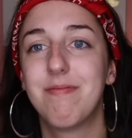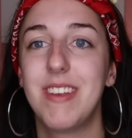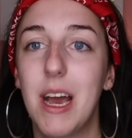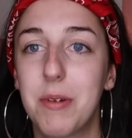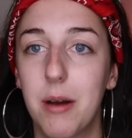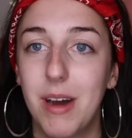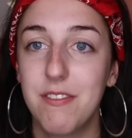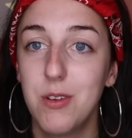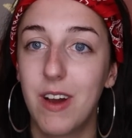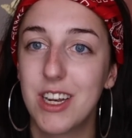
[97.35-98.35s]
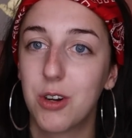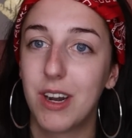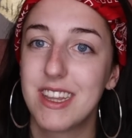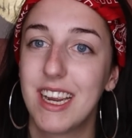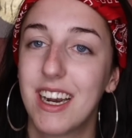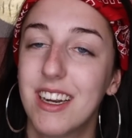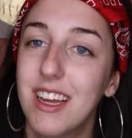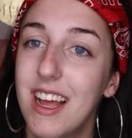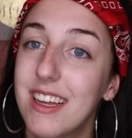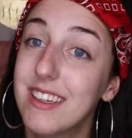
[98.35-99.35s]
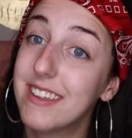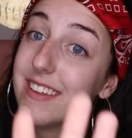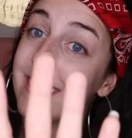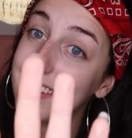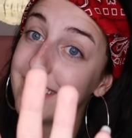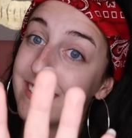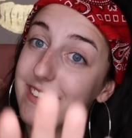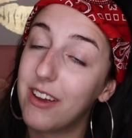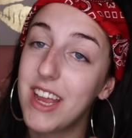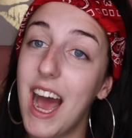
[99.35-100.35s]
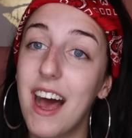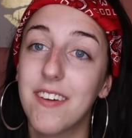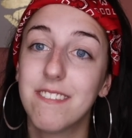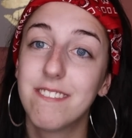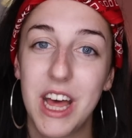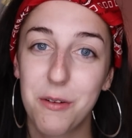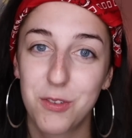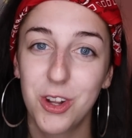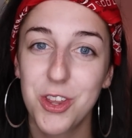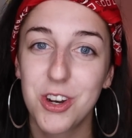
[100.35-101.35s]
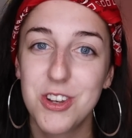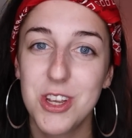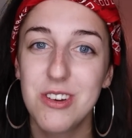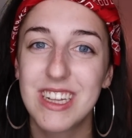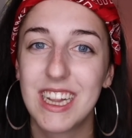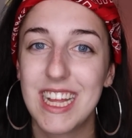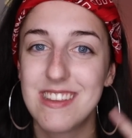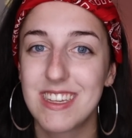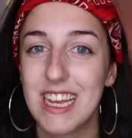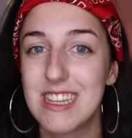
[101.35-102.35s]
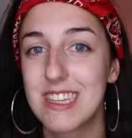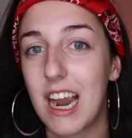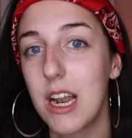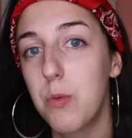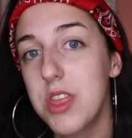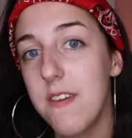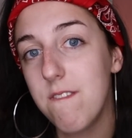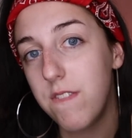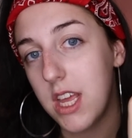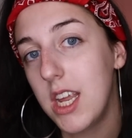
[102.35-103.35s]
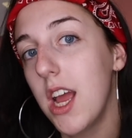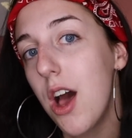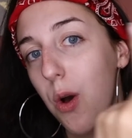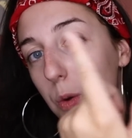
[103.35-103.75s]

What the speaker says: Yeah, I've got my viewfinder right there. So yeah, without further ado, let's get started with the video.